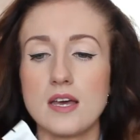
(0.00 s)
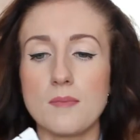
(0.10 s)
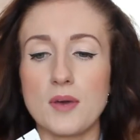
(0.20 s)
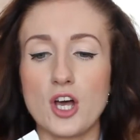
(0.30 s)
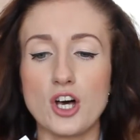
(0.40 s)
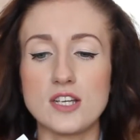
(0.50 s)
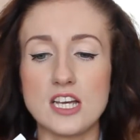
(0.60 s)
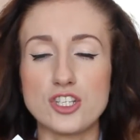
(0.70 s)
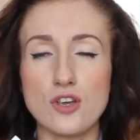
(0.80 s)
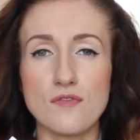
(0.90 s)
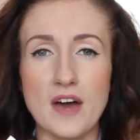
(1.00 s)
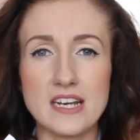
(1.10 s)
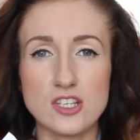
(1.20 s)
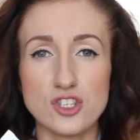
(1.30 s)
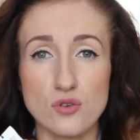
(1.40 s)
because I do
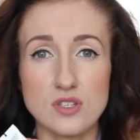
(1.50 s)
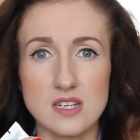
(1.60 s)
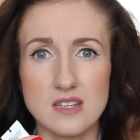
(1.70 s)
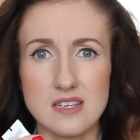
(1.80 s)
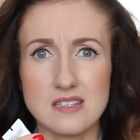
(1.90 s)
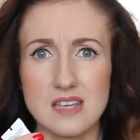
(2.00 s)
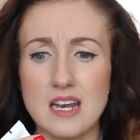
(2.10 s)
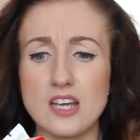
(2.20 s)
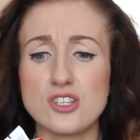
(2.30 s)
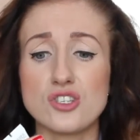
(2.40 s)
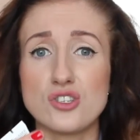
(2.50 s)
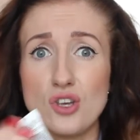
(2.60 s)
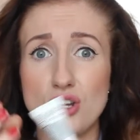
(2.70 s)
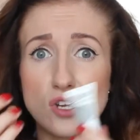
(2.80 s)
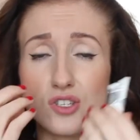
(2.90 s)
find it soaks into the skin as
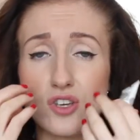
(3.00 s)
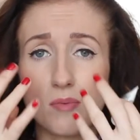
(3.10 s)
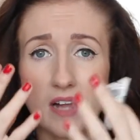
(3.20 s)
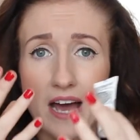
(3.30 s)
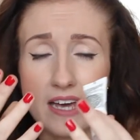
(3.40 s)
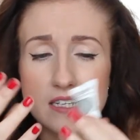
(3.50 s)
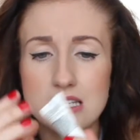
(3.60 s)
soon as you apply it.